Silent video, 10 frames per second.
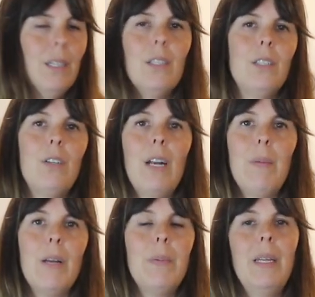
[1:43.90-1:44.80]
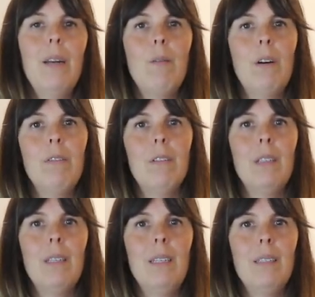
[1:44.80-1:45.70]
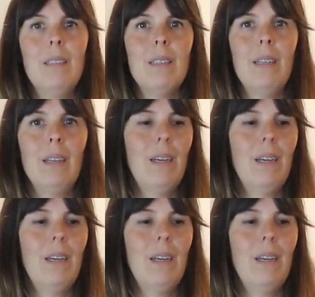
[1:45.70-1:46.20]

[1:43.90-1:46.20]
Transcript: to try to make a potato waffle because it is just gonna